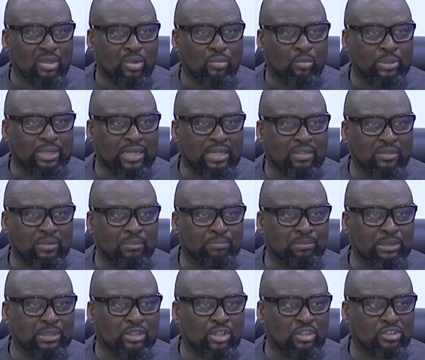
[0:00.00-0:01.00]
We cannot,
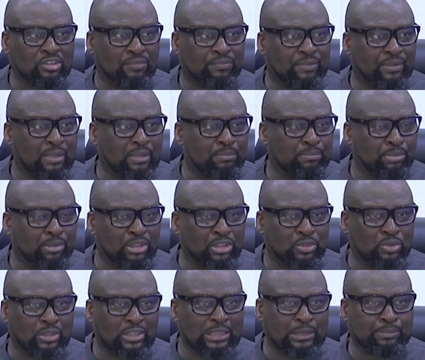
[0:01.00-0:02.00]
because of
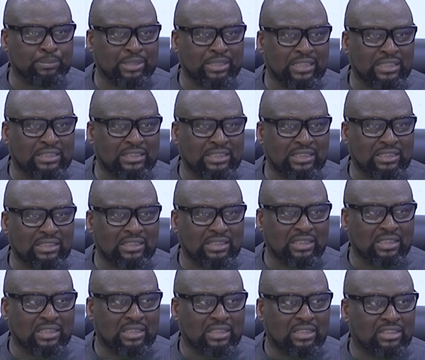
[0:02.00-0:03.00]
political expediency,
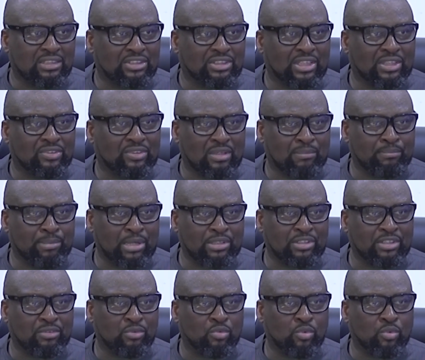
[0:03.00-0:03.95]
try to abandon it.